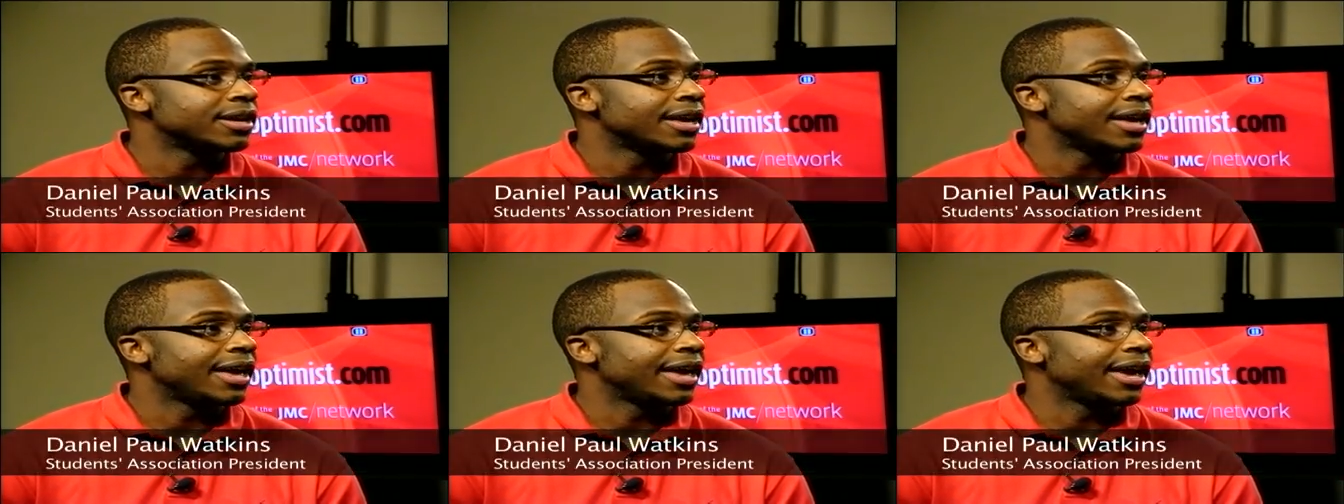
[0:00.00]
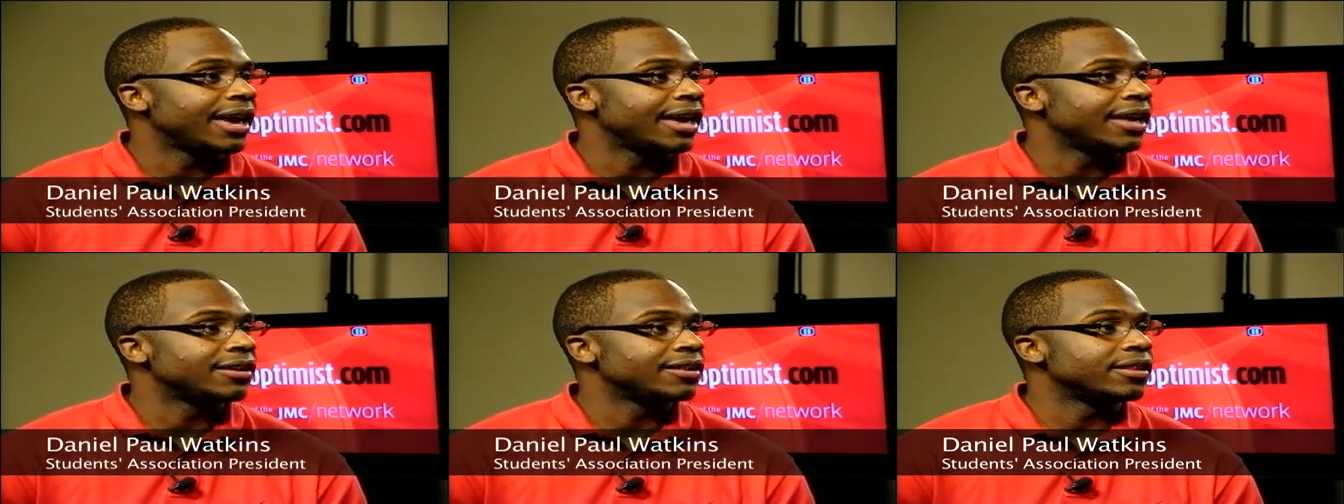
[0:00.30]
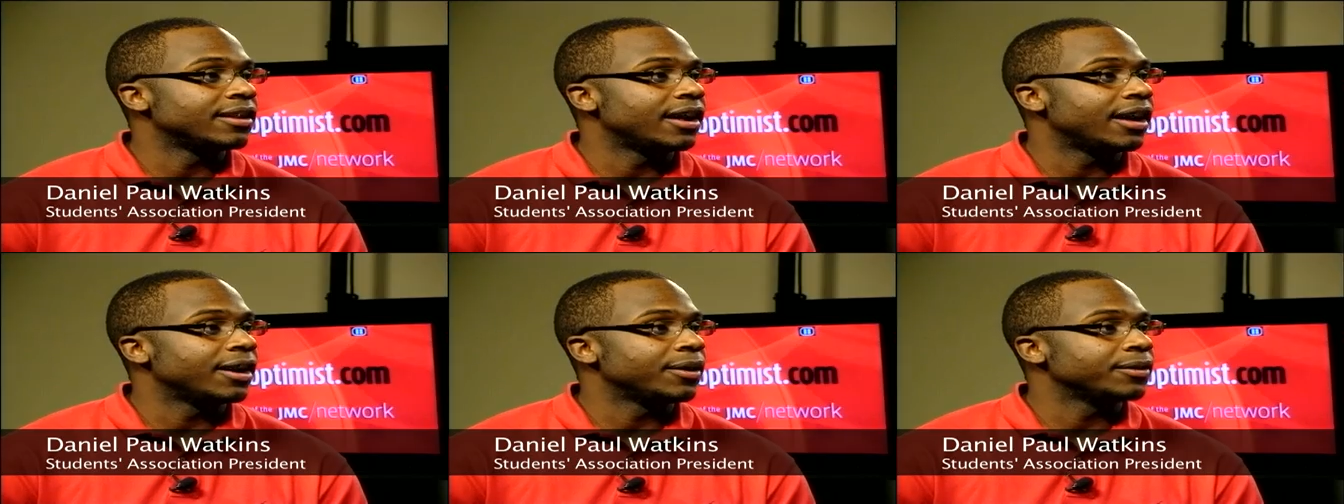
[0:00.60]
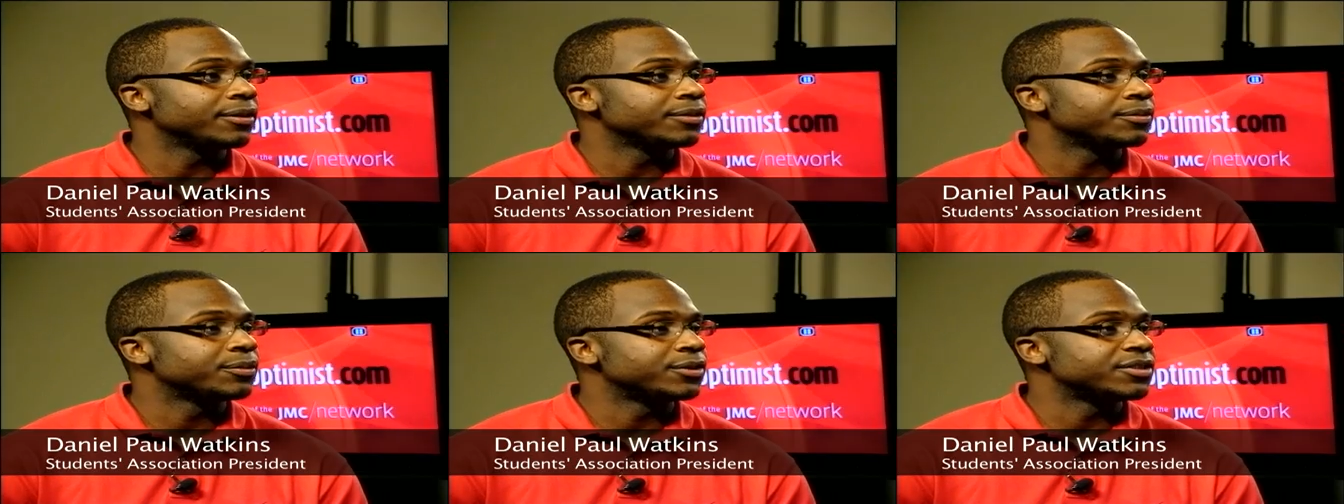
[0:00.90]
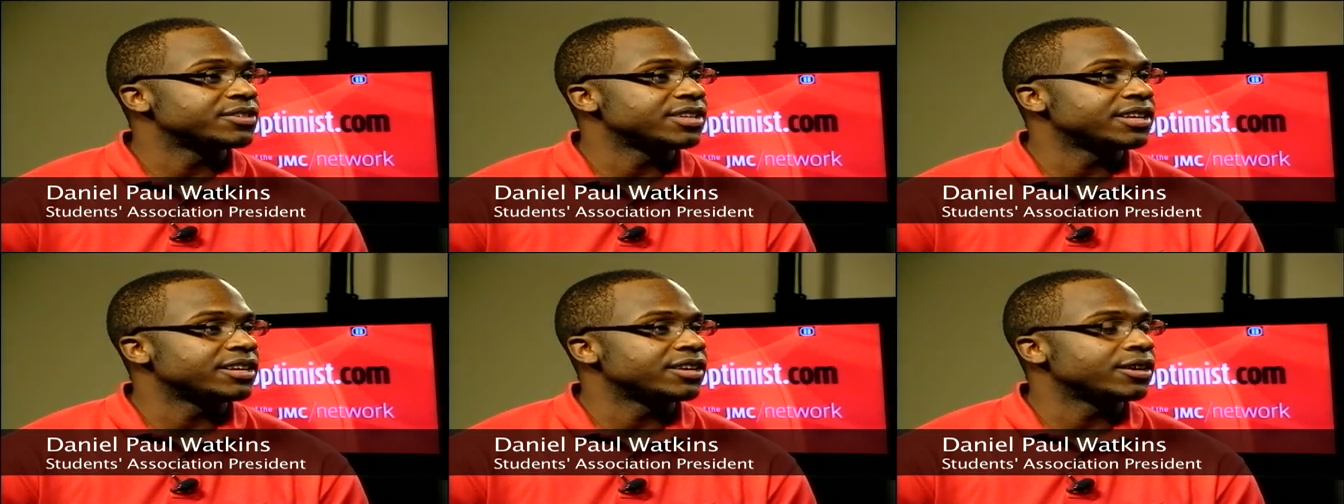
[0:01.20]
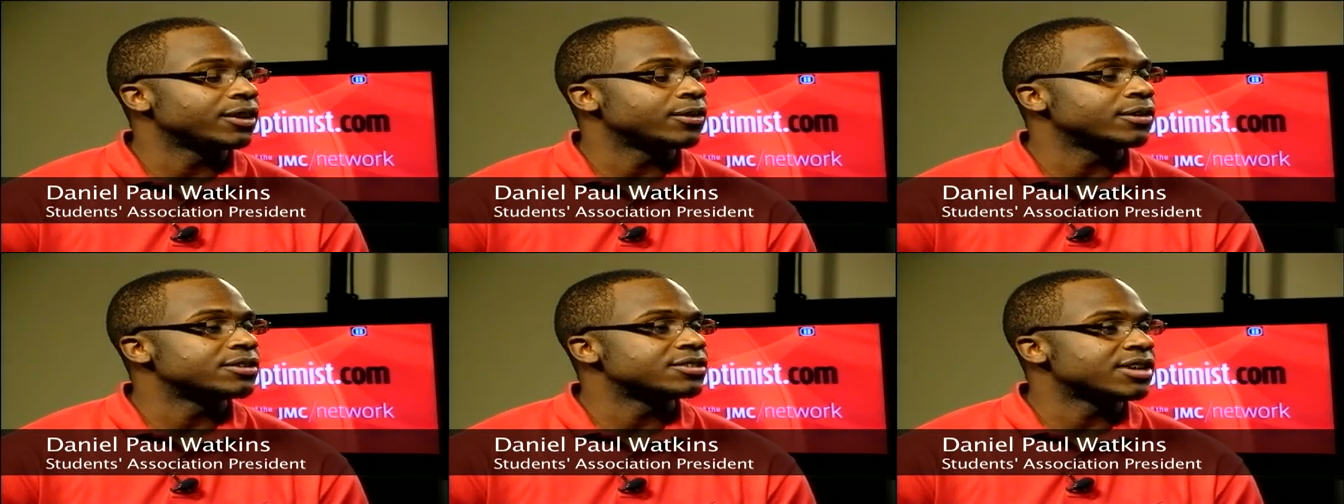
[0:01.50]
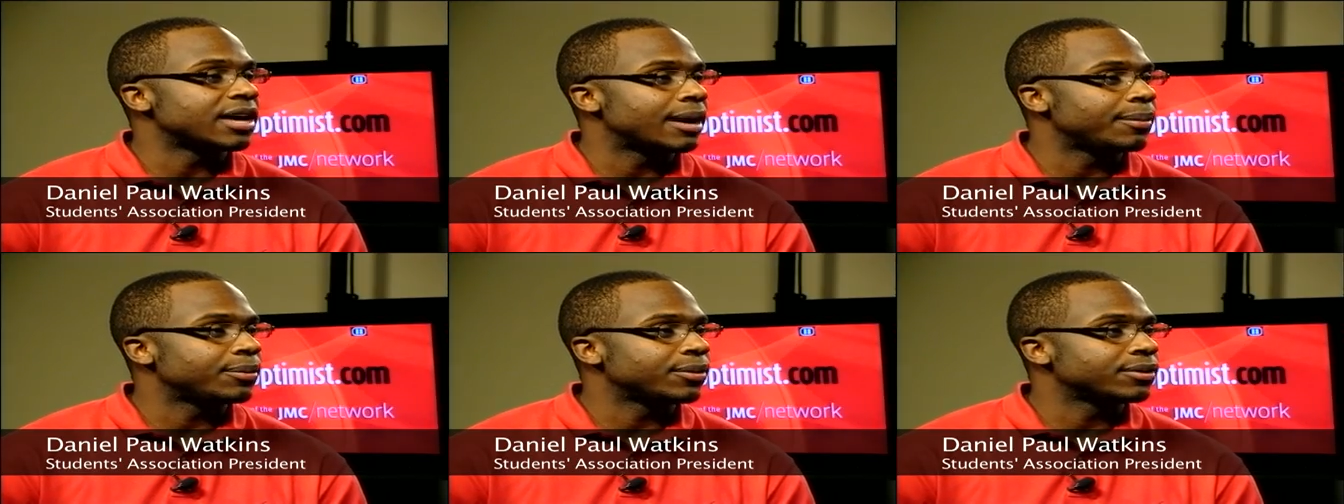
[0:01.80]
and then I proceeded to go to
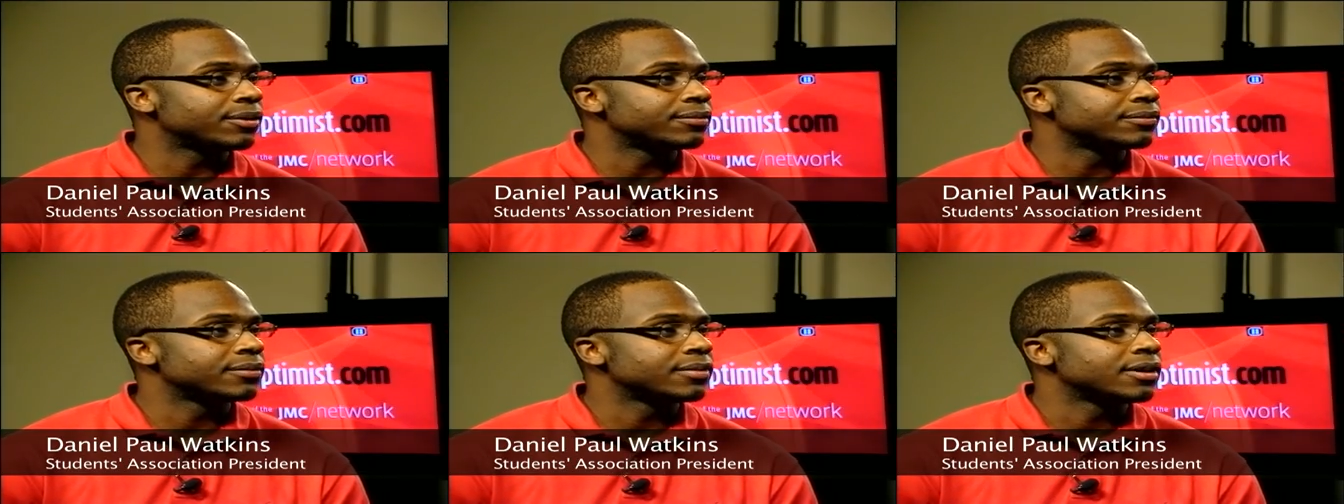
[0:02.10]
chapel.